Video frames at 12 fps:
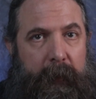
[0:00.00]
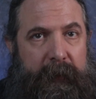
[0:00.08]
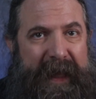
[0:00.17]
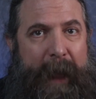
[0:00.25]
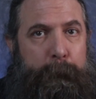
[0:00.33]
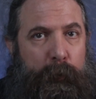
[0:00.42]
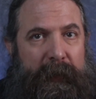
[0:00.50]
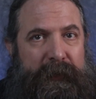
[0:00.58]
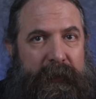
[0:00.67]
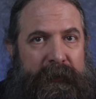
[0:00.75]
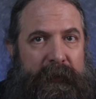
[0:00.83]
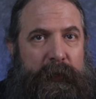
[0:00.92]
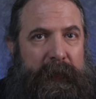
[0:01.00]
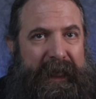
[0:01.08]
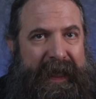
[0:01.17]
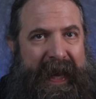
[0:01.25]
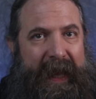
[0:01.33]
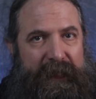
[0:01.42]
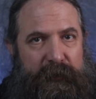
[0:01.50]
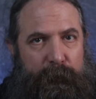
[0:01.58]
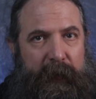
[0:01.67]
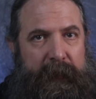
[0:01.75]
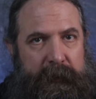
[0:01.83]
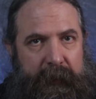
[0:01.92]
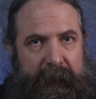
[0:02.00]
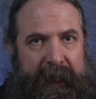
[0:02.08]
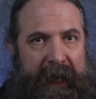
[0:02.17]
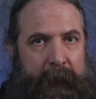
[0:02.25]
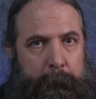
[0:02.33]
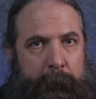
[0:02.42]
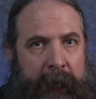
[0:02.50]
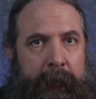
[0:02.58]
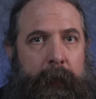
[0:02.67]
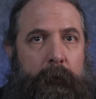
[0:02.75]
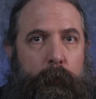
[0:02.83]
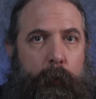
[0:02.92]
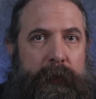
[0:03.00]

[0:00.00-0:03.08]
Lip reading: And that brings us into the next phase of the campaign,